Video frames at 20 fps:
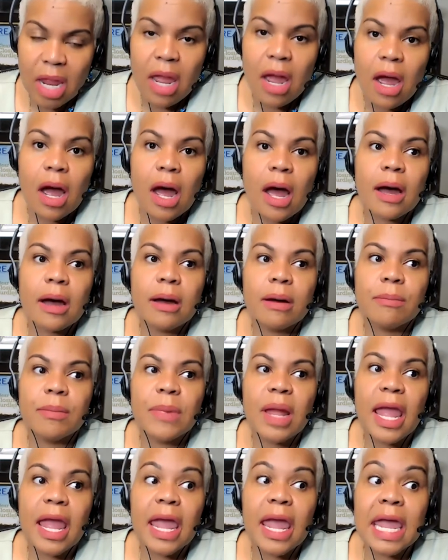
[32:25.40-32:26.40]
Mm-hmm. Um,
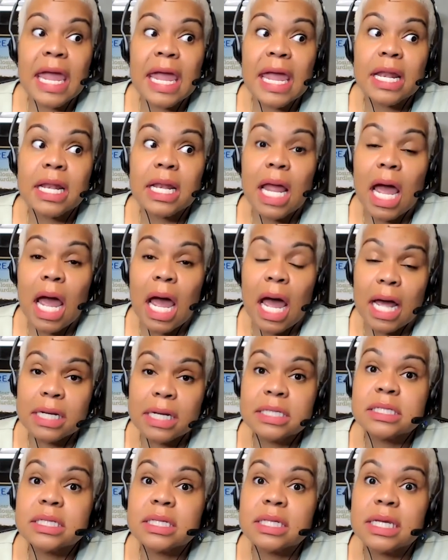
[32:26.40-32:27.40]
and
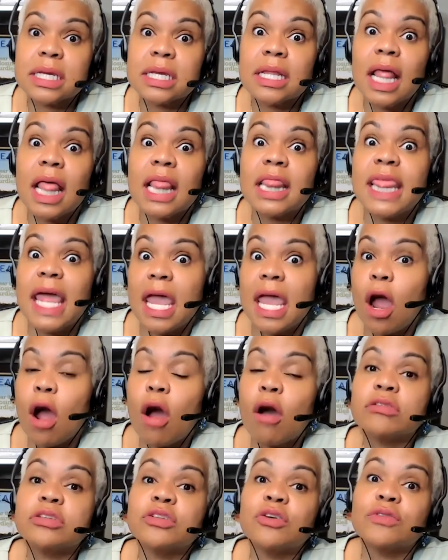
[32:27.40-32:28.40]
honestly, they
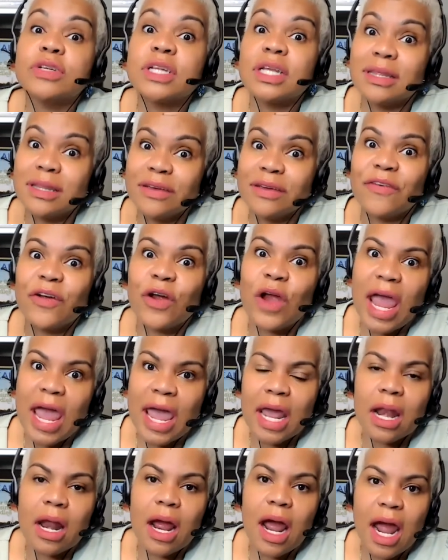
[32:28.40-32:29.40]
also deliver
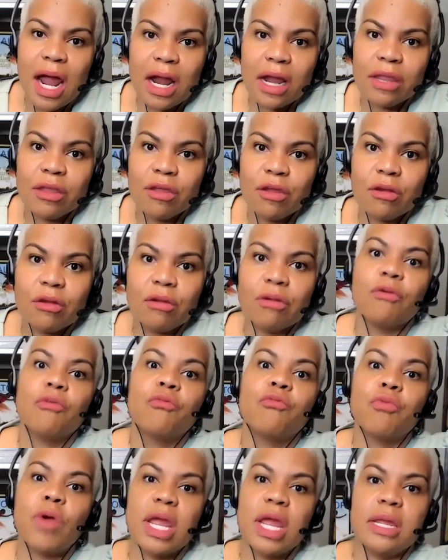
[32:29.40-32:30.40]
at a higher
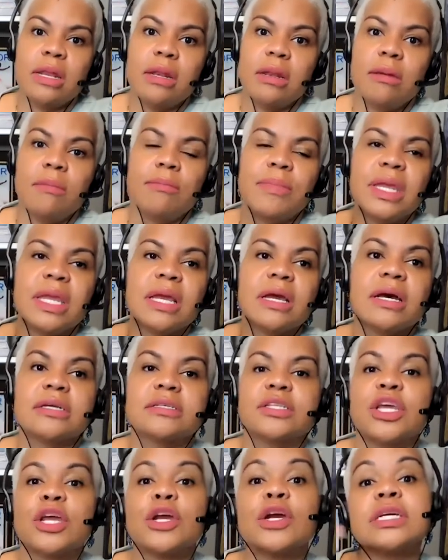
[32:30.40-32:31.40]
rate
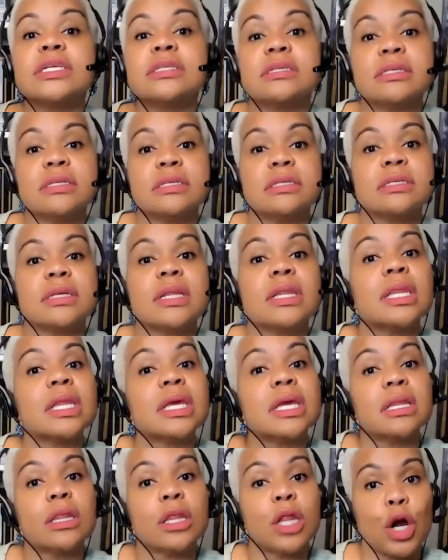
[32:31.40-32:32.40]
because they're
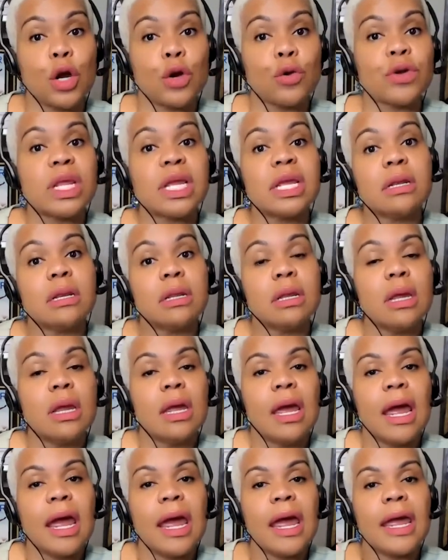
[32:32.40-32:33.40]
consistently learning
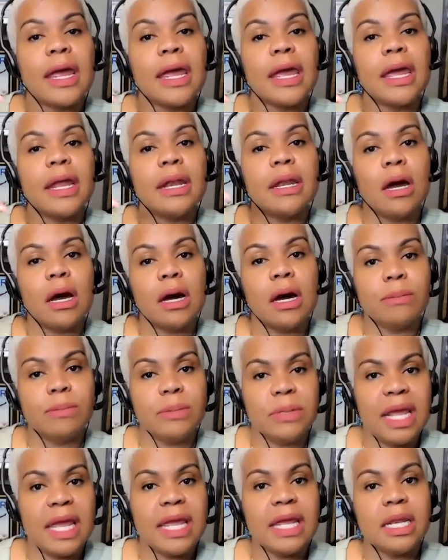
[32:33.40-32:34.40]
and
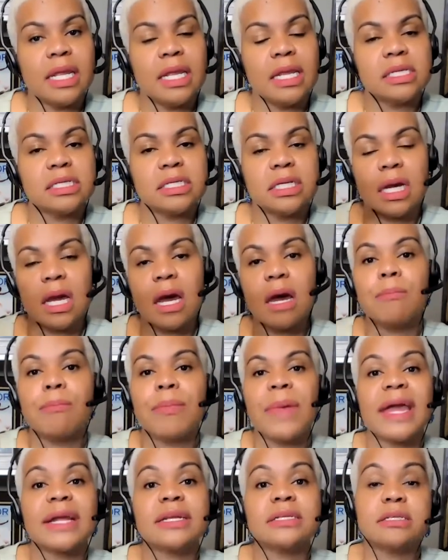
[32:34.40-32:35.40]
updating to come
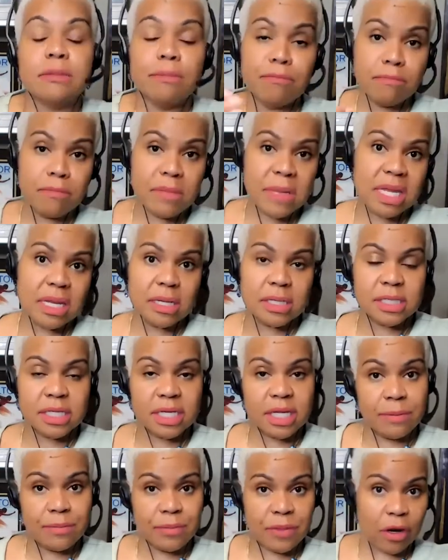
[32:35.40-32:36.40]
back to me to
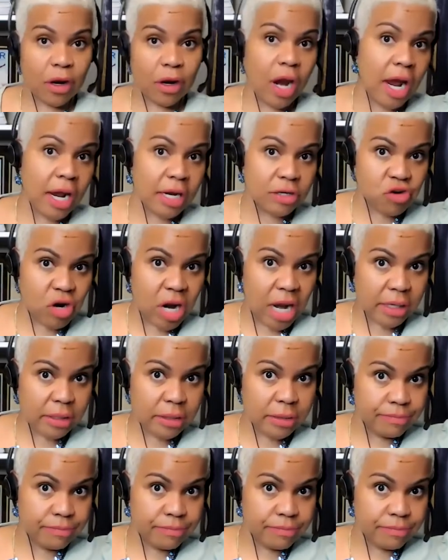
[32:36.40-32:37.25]
keep their contract.